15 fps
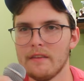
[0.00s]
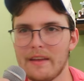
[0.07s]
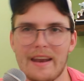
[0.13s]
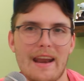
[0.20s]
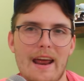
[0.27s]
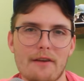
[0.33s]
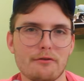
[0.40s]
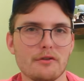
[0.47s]
That
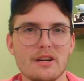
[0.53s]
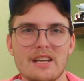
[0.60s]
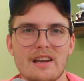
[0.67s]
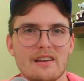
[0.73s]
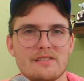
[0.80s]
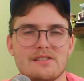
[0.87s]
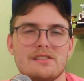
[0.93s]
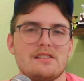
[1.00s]
every
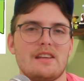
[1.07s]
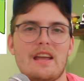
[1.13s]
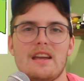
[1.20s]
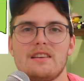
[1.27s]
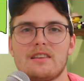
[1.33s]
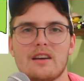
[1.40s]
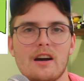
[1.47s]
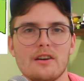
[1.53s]

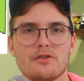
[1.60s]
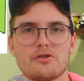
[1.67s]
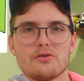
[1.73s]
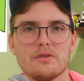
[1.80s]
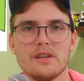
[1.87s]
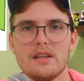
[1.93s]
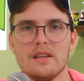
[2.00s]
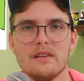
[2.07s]
state,
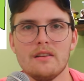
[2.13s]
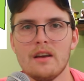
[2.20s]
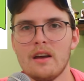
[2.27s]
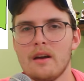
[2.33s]
country,